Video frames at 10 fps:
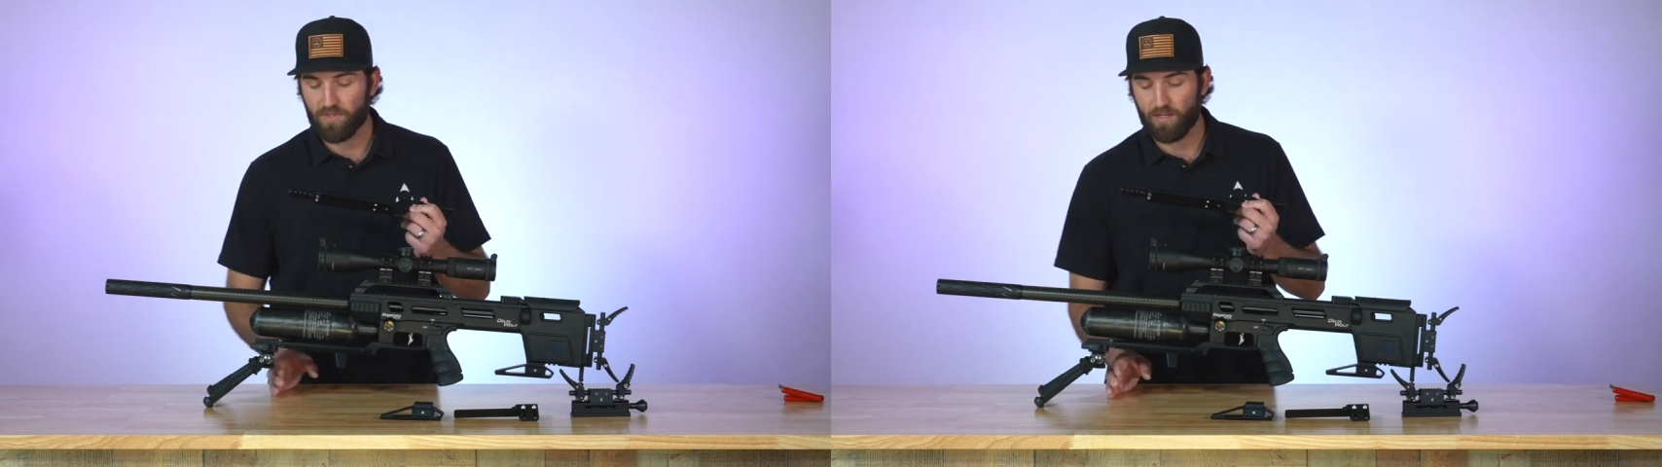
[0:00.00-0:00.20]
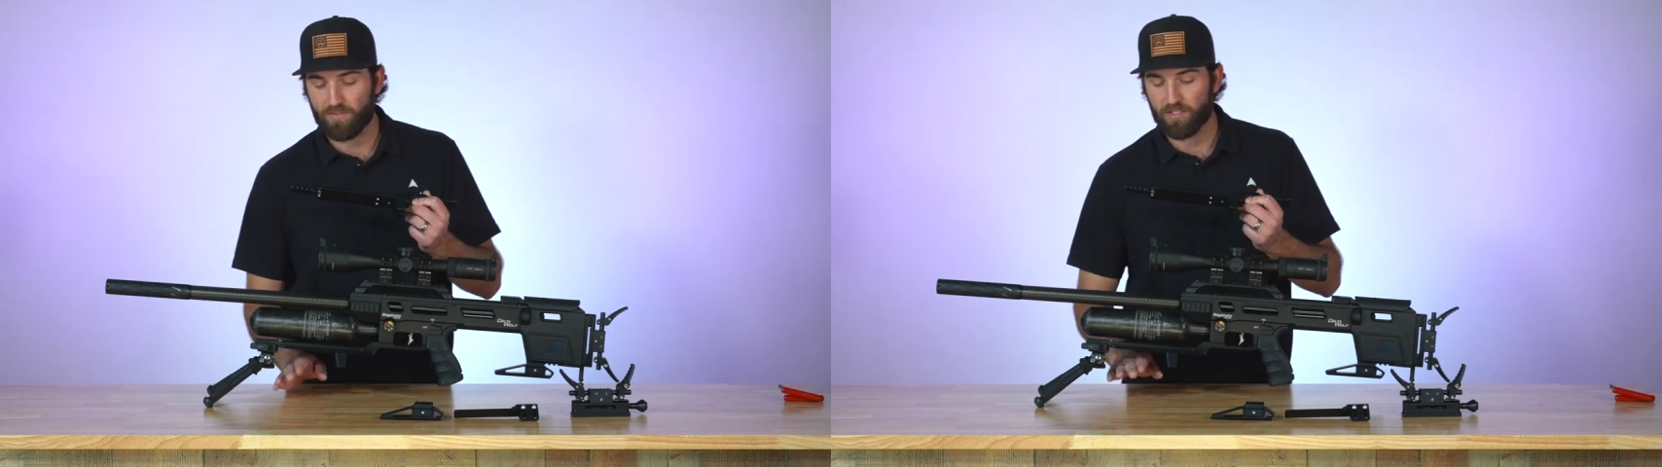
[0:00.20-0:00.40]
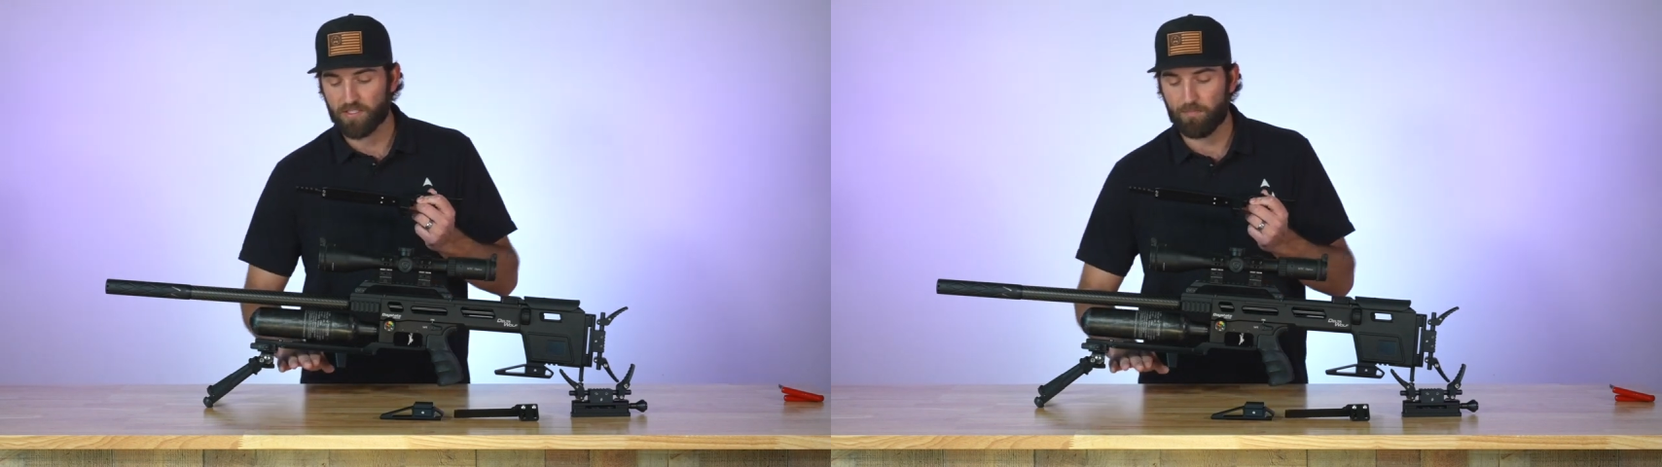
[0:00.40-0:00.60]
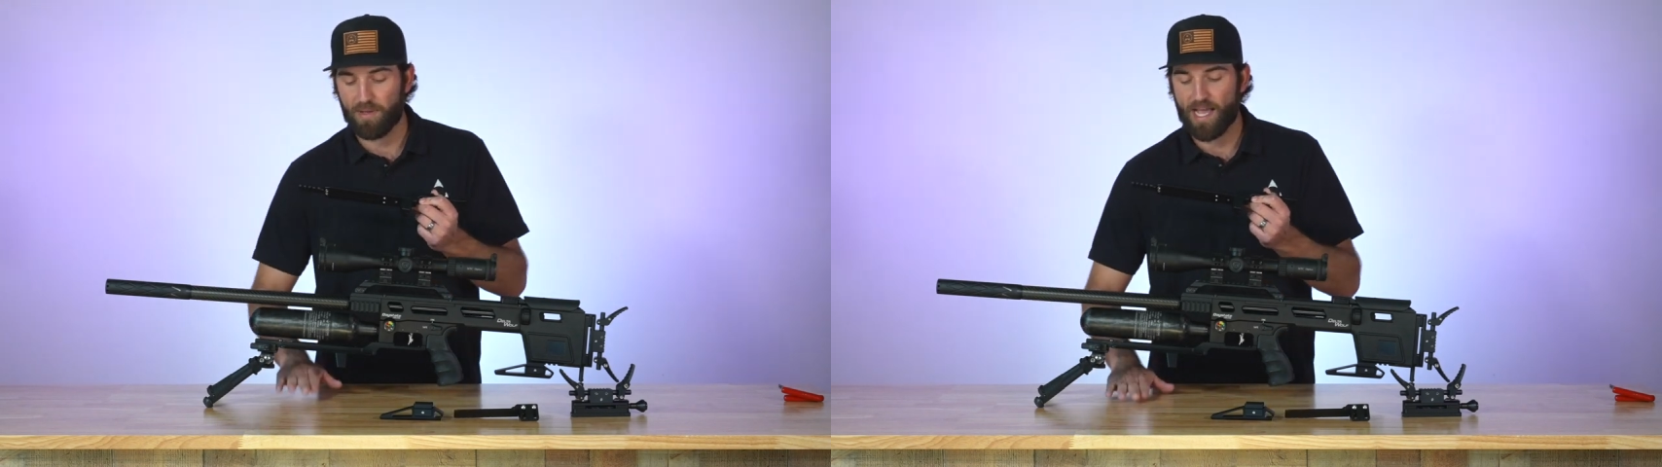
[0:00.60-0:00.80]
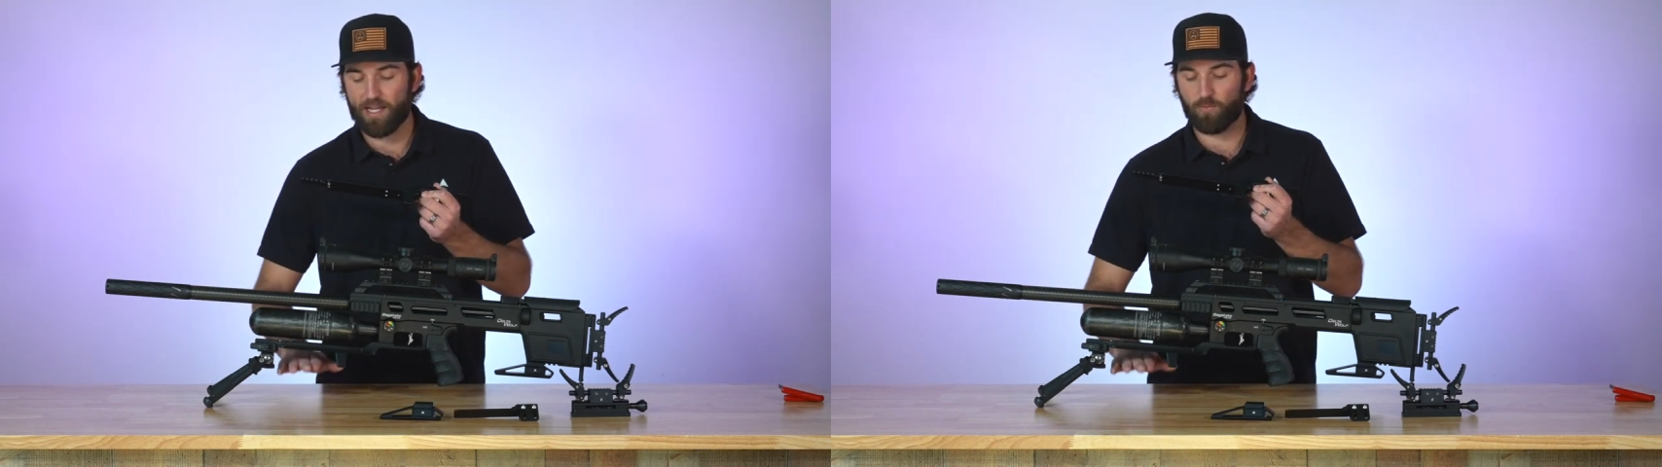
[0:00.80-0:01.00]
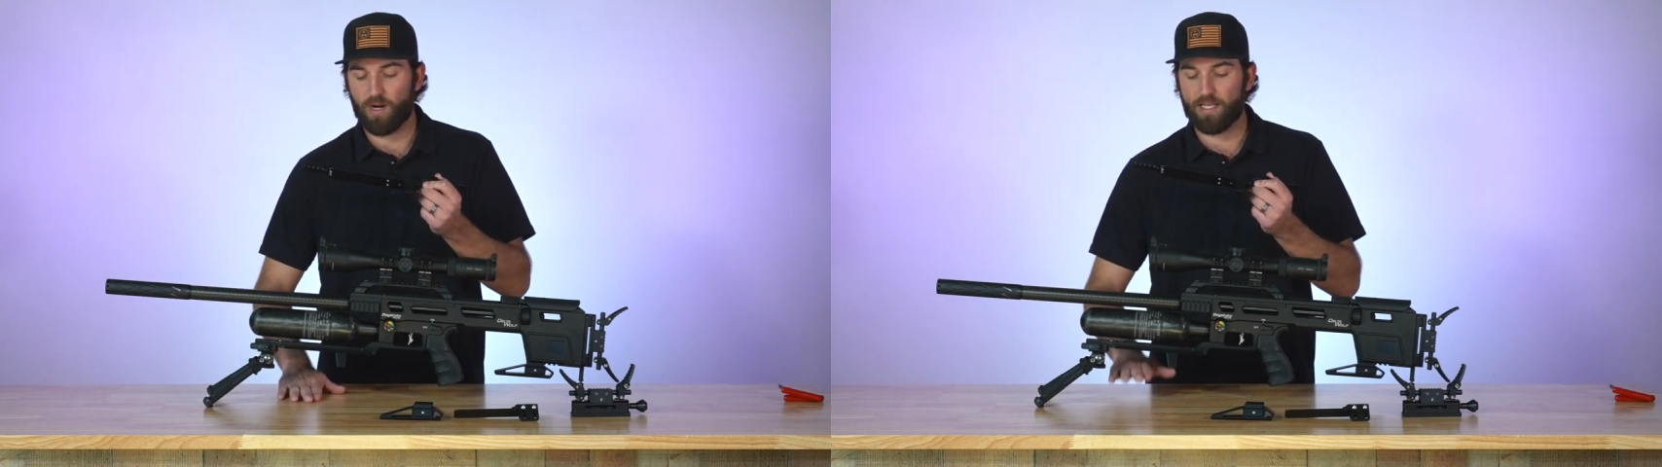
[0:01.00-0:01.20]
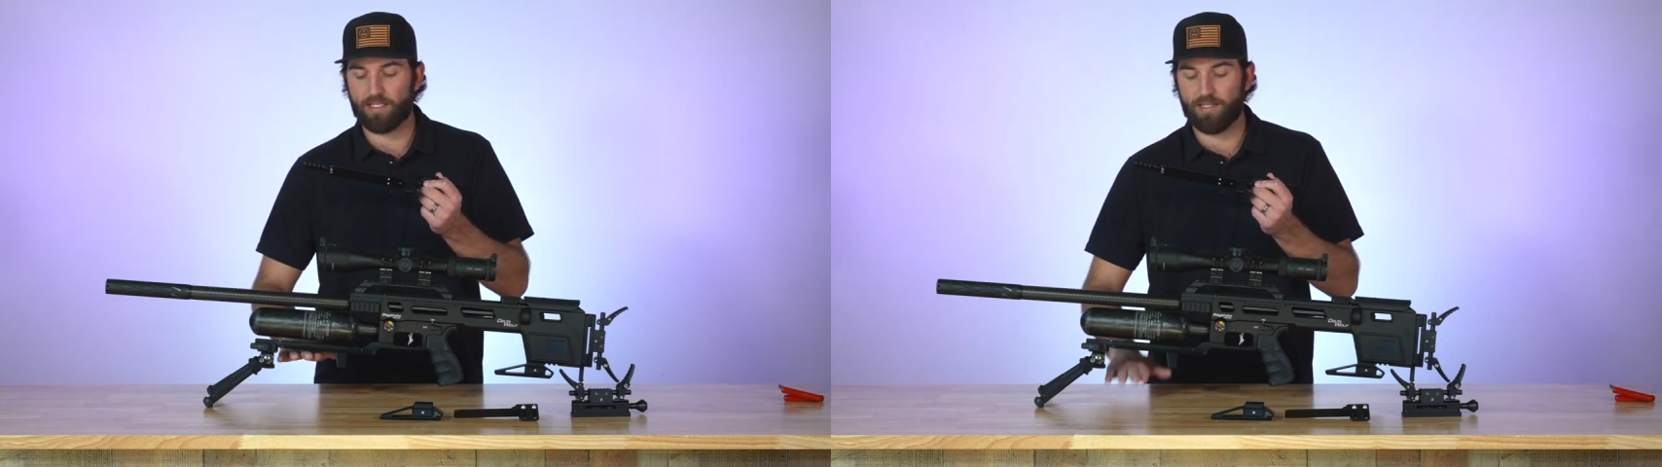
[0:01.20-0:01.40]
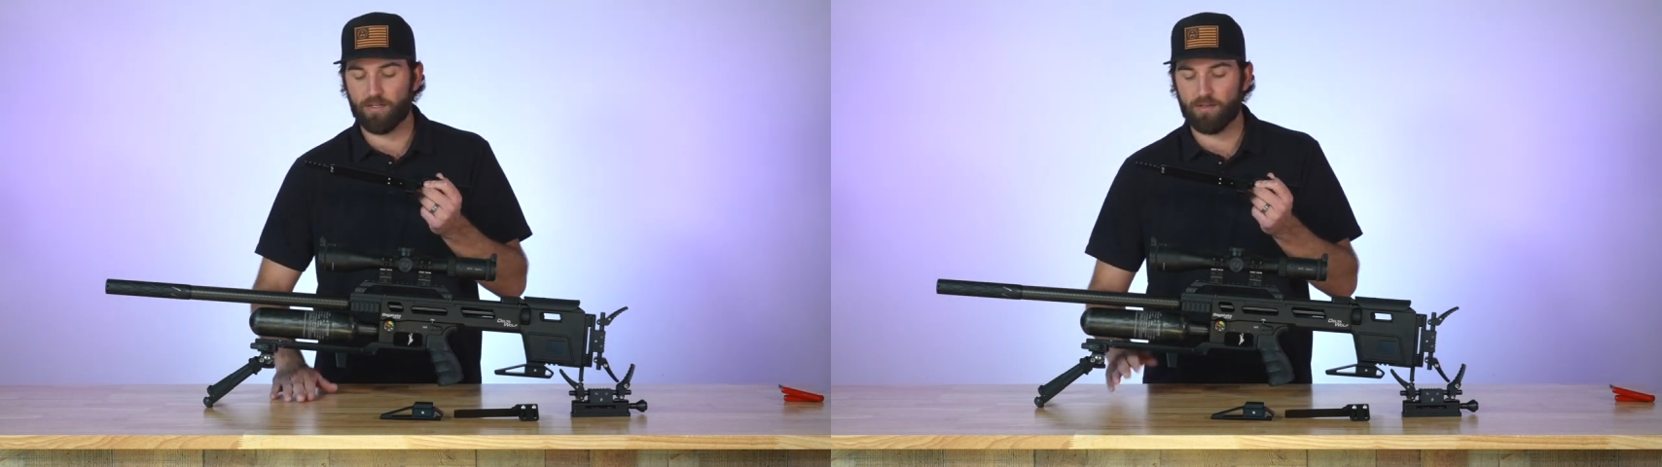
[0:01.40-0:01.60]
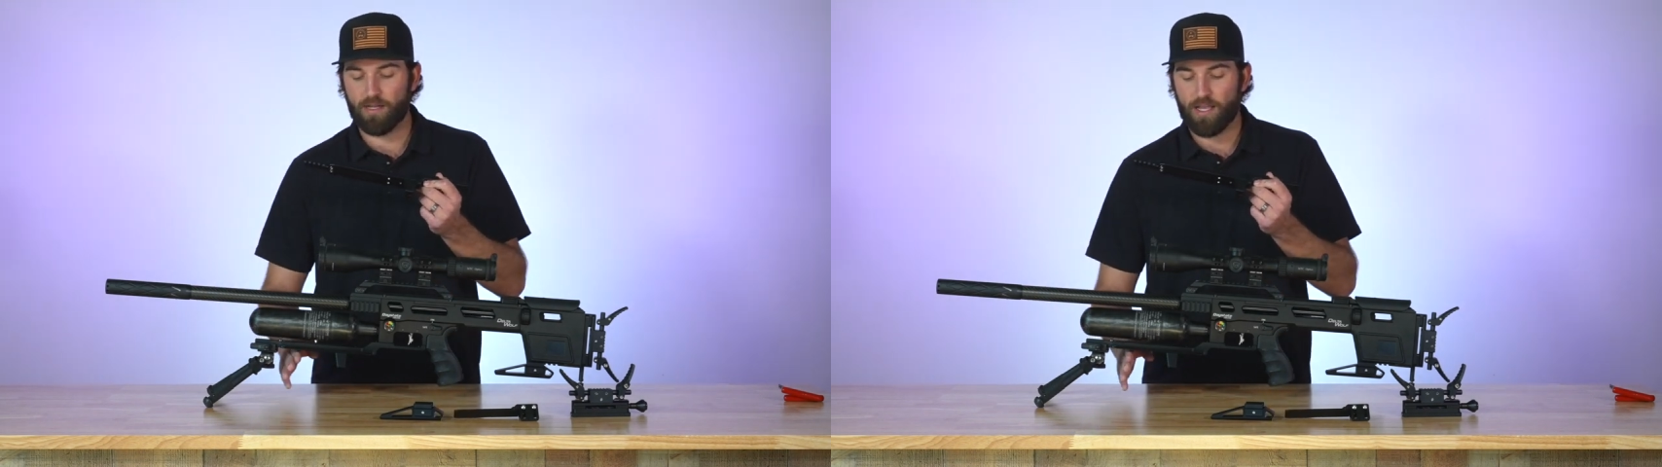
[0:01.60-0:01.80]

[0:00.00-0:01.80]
if there's a bag right here,